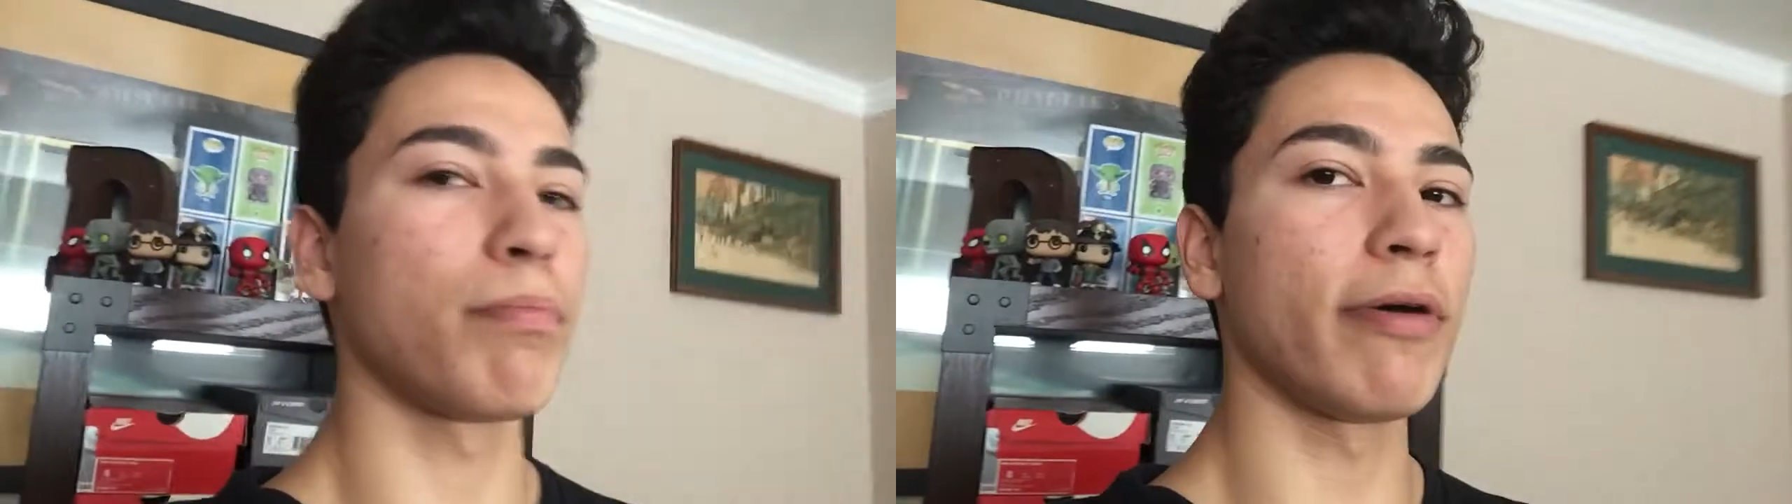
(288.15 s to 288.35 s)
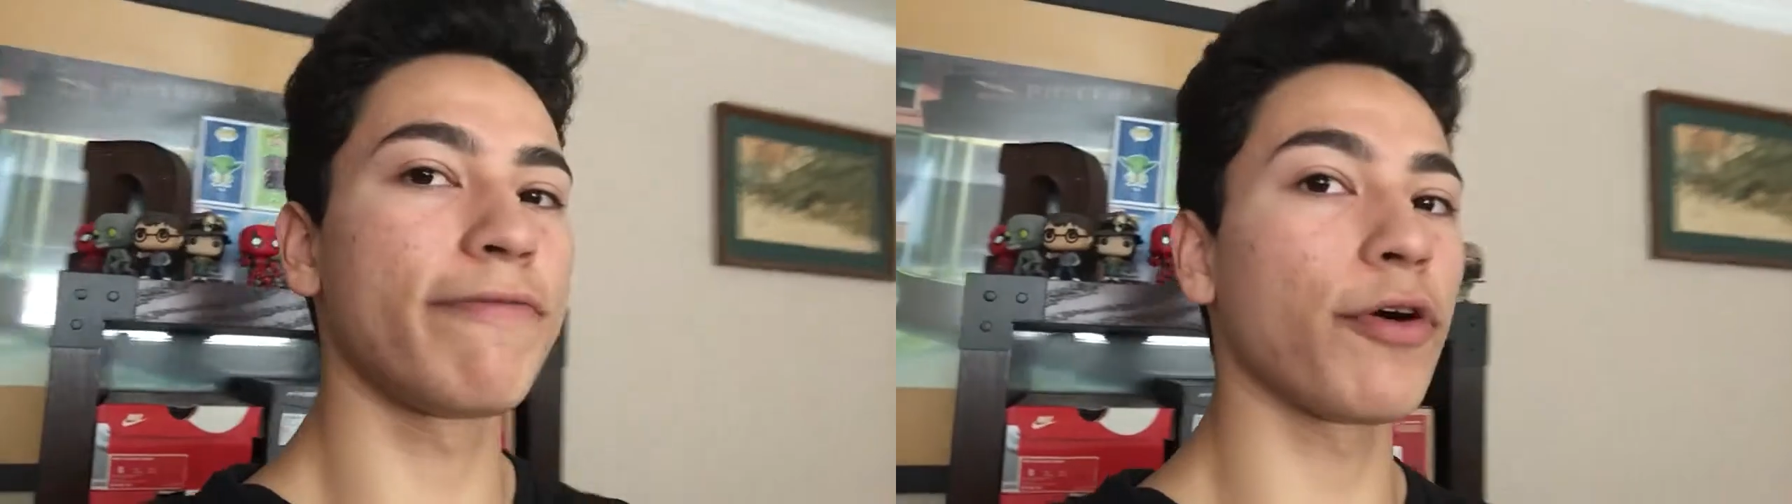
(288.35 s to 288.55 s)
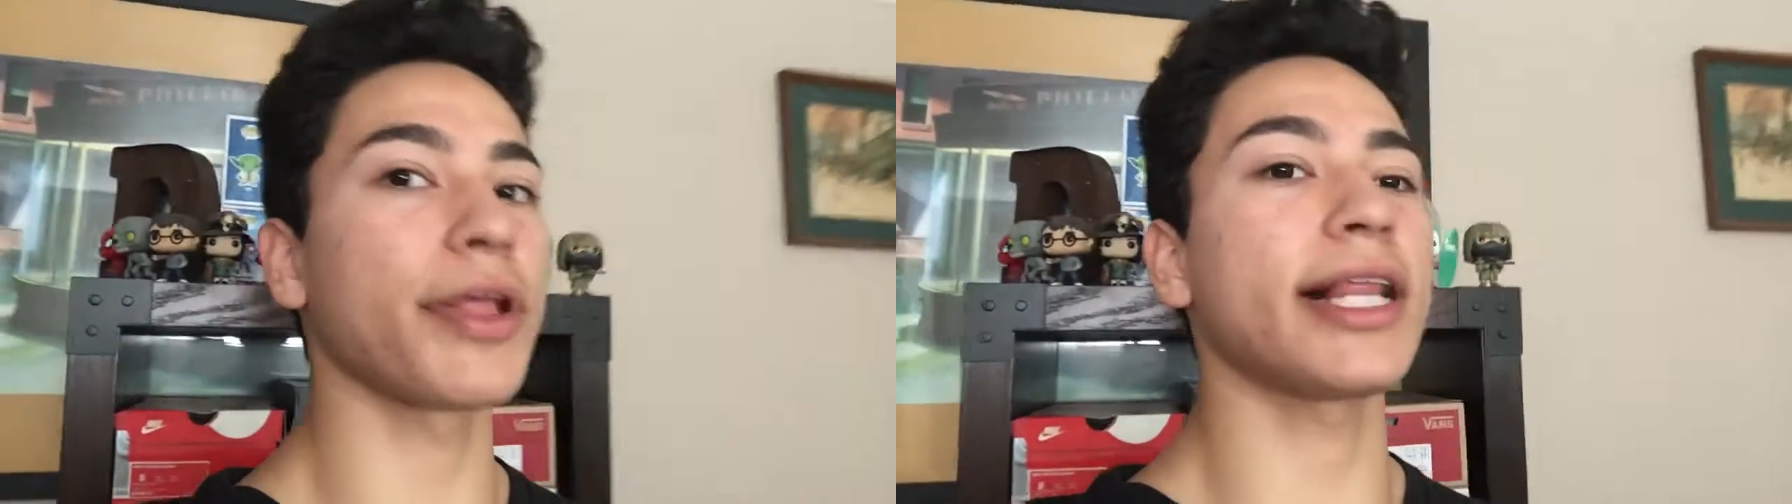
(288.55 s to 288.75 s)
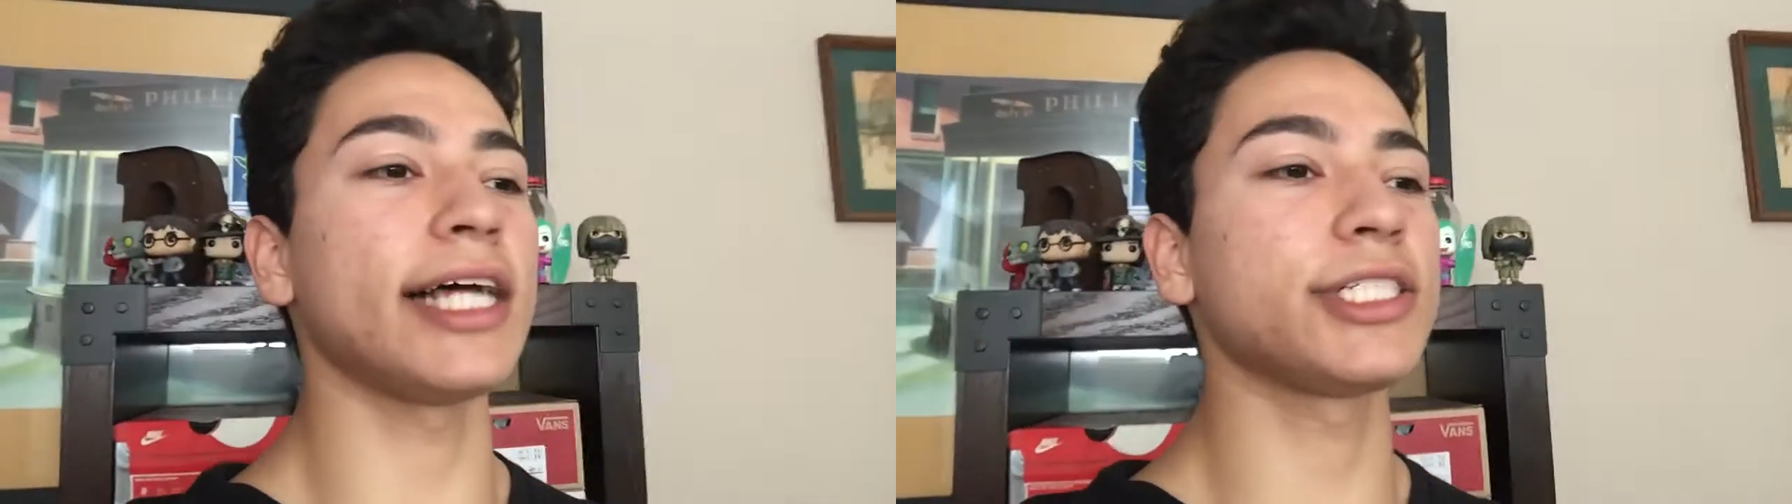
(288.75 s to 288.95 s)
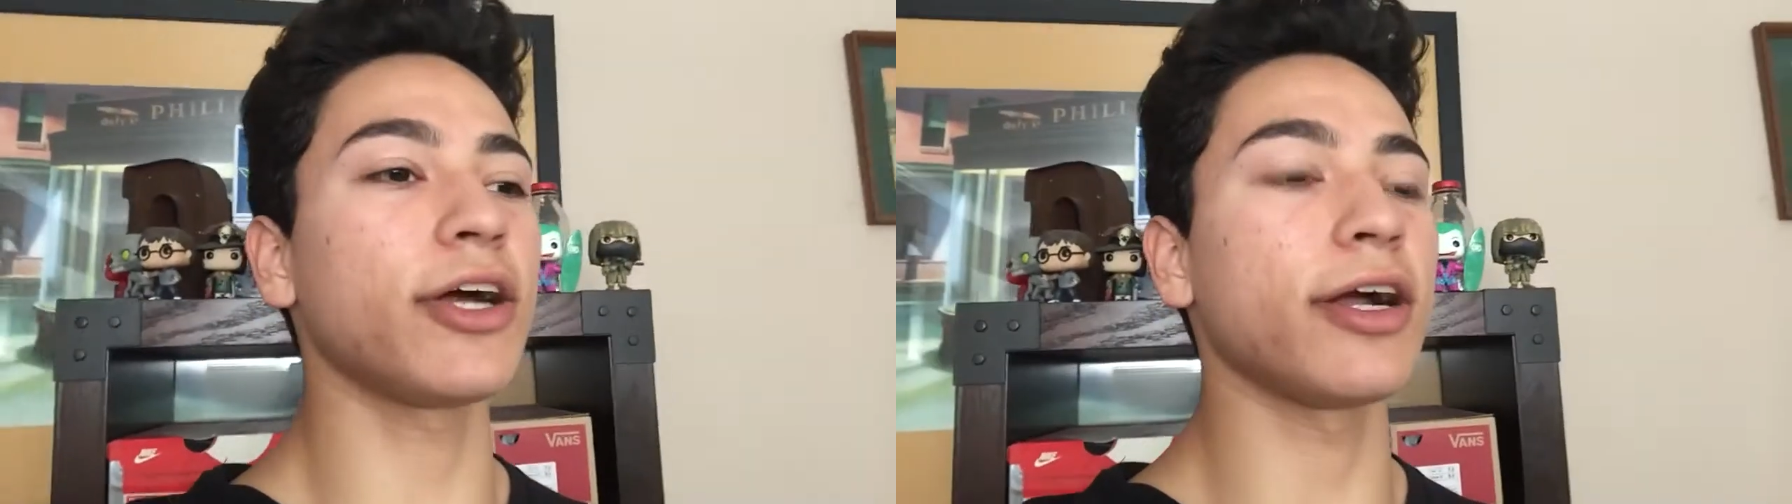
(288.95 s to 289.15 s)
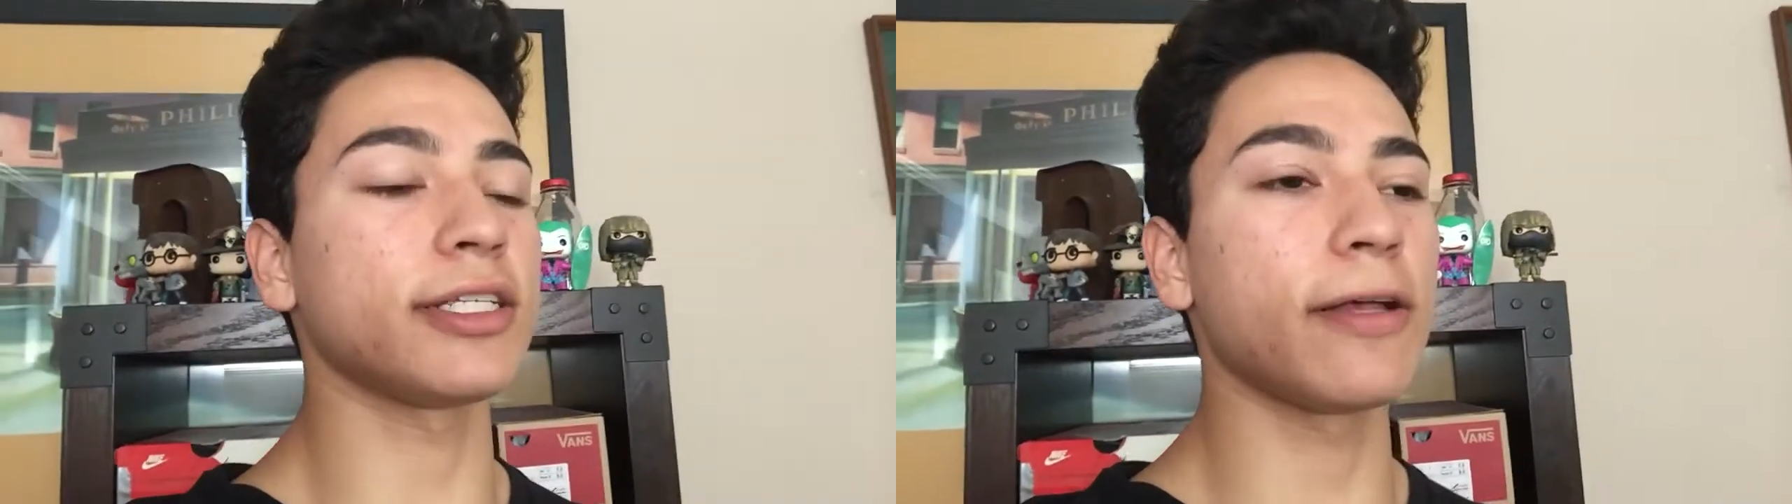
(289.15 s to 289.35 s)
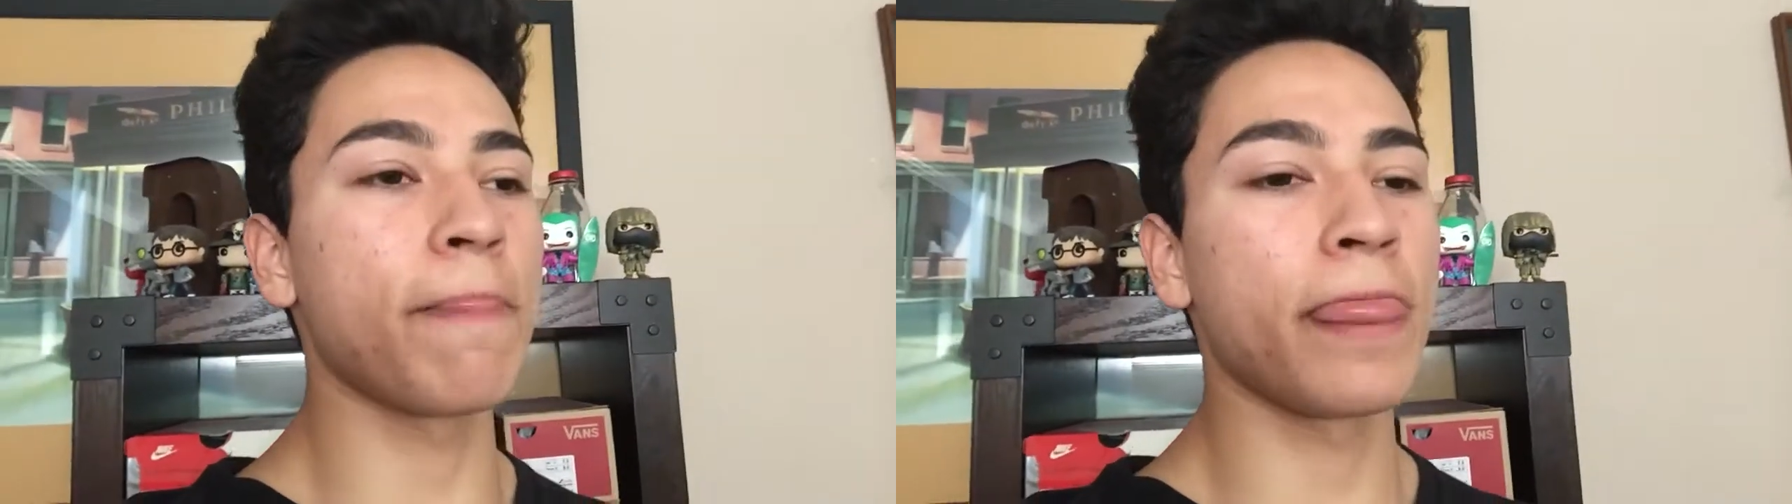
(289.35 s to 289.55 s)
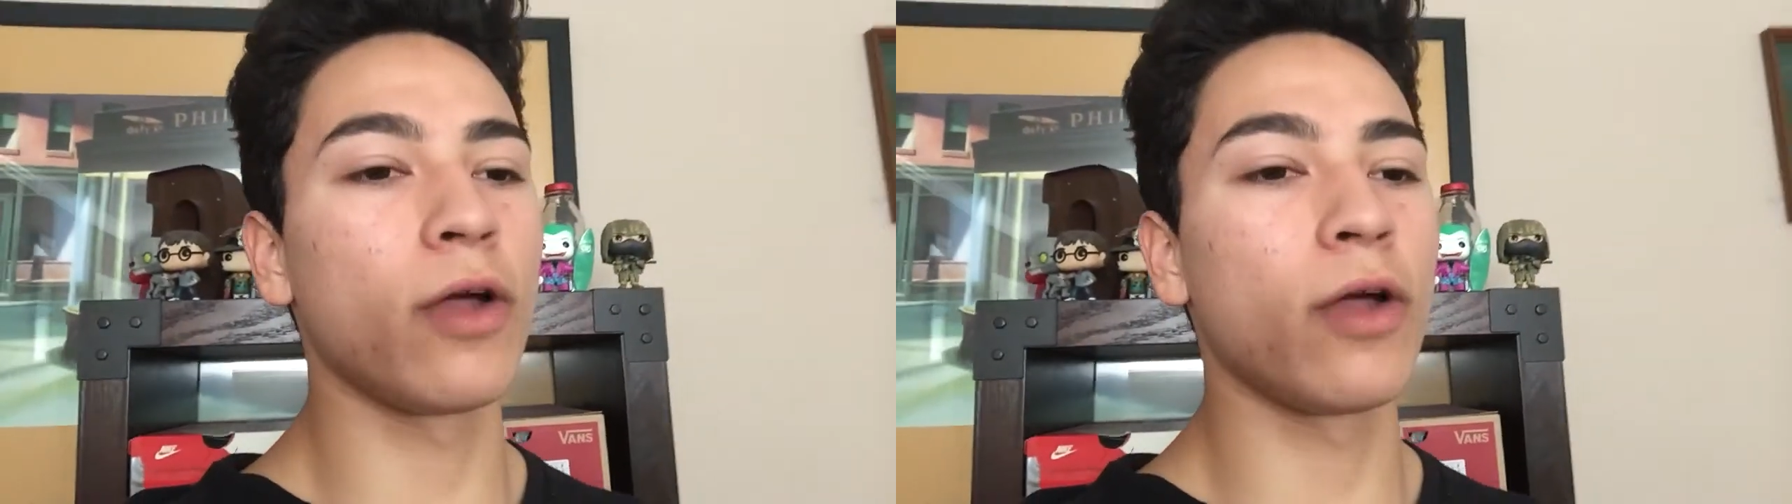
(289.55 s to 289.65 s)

Before the class starts.